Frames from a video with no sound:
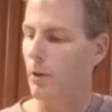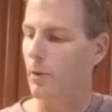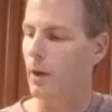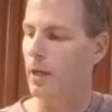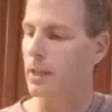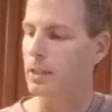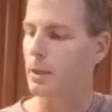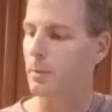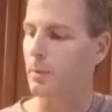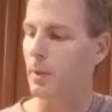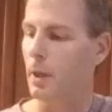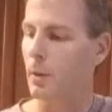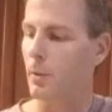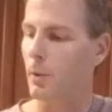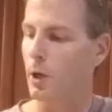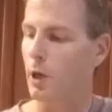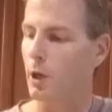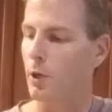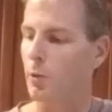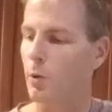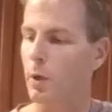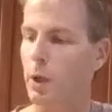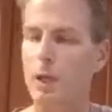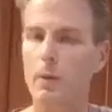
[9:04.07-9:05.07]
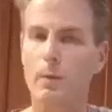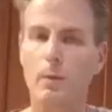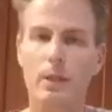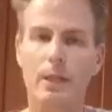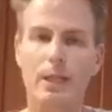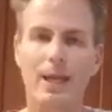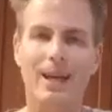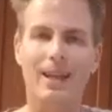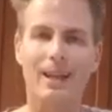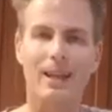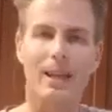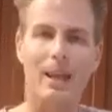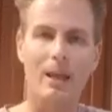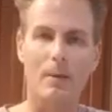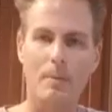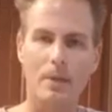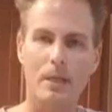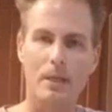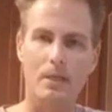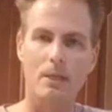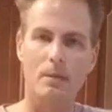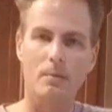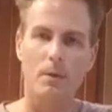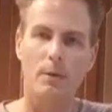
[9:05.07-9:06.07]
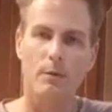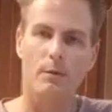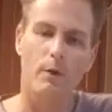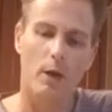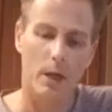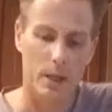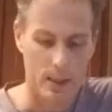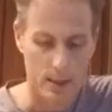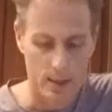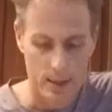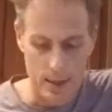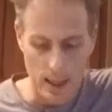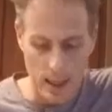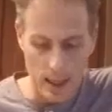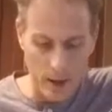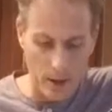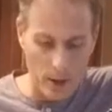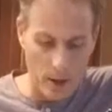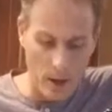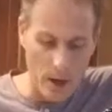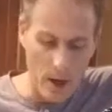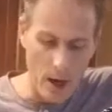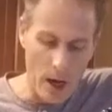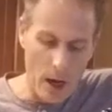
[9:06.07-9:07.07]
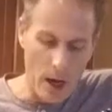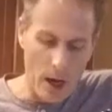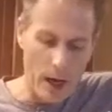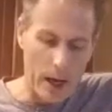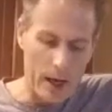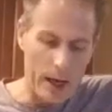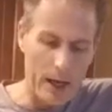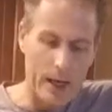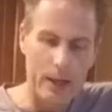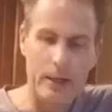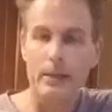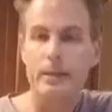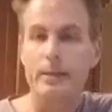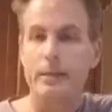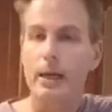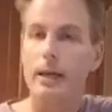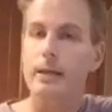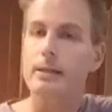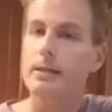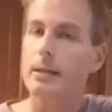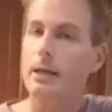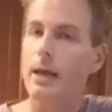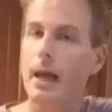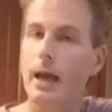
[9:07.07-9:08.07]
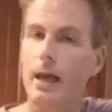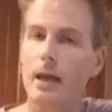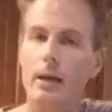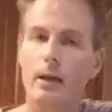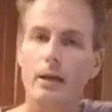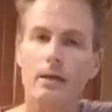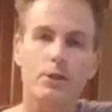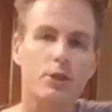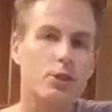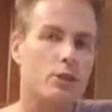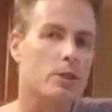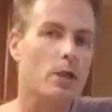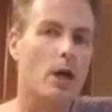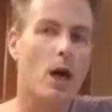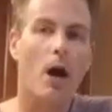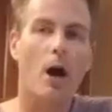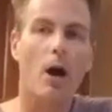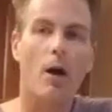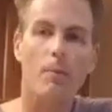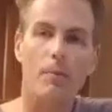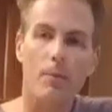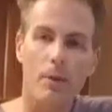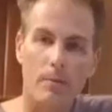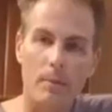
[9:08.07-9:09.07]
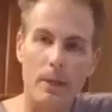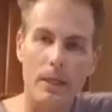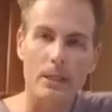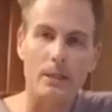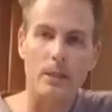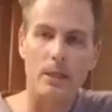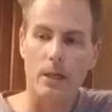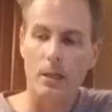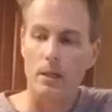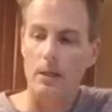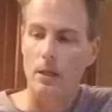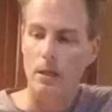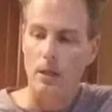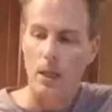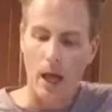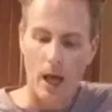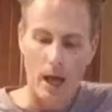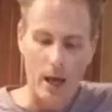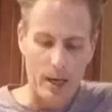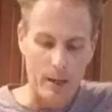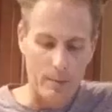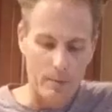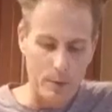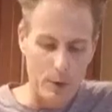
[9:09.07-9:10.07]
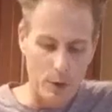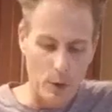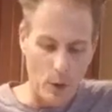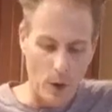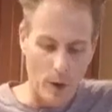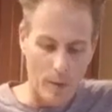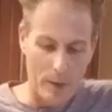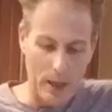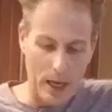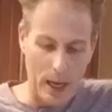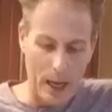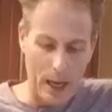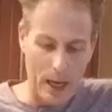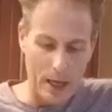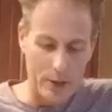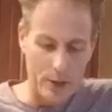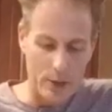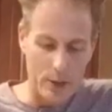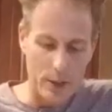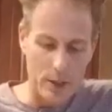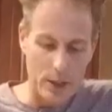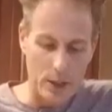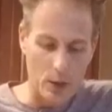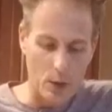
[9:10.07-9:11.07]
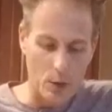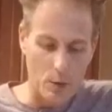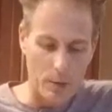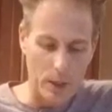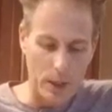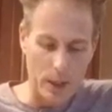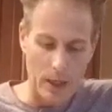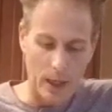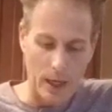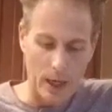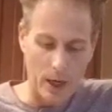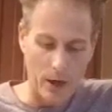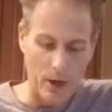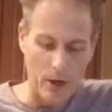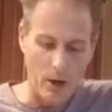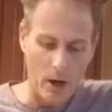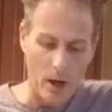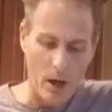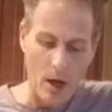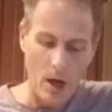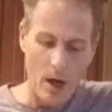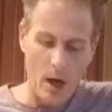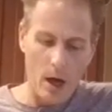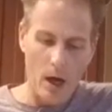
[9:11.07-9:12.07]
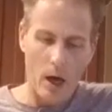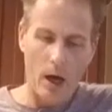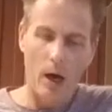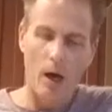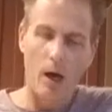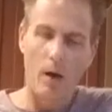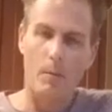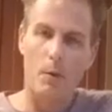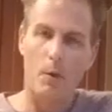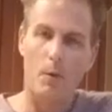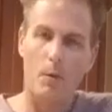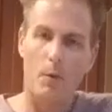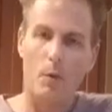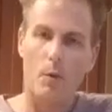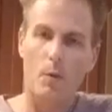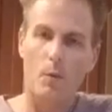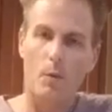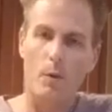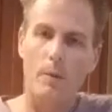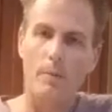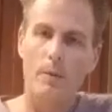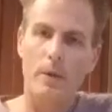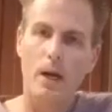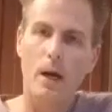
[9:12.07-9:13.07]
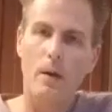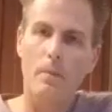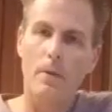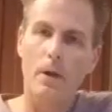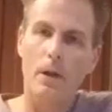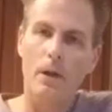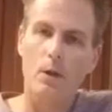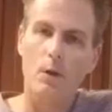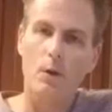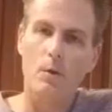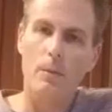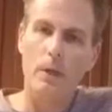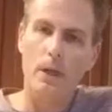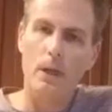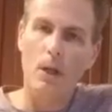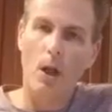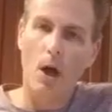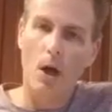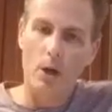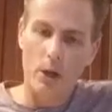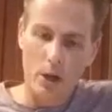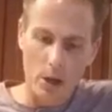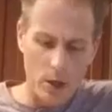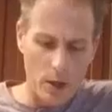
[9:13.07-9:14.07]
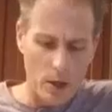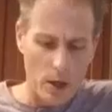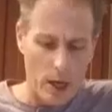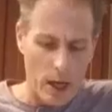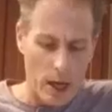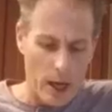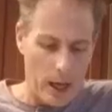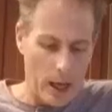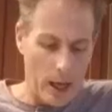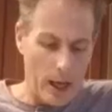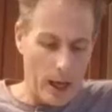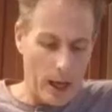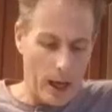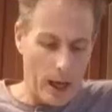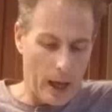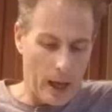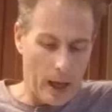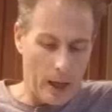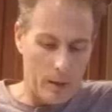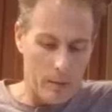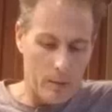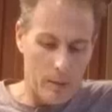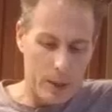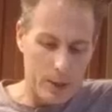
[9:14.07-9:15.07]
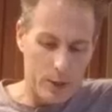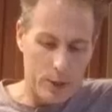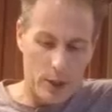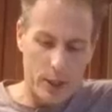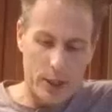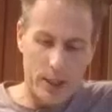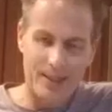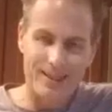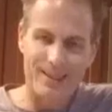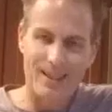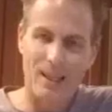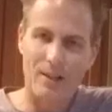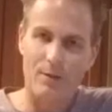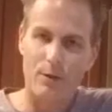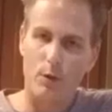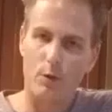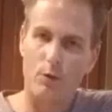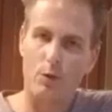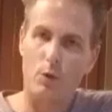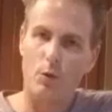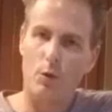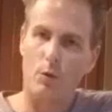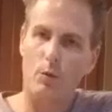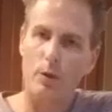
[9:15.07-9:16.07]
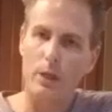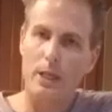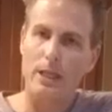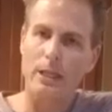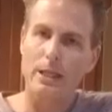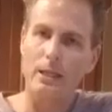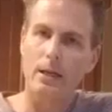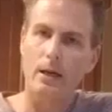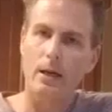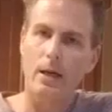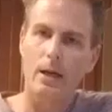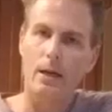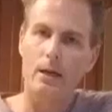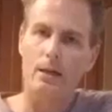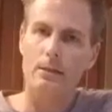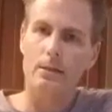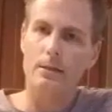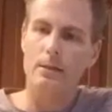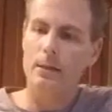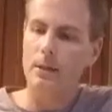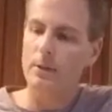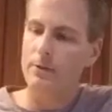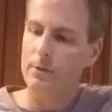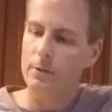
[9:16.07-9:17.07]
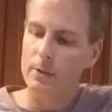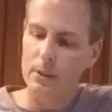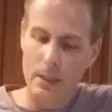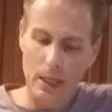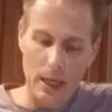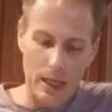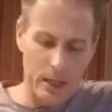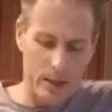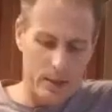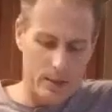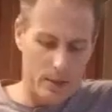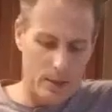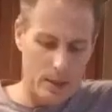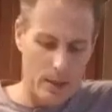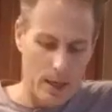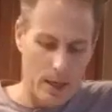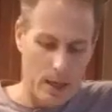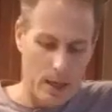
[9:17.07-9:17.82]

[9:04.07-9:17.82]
recipe where you really want that lemon to be front and center. In this case, again, just complementing the lime, so I'm going to add just a little bit there, but we'll whip it up a little bit longer and make sure it gets kind of up to a really stiff state.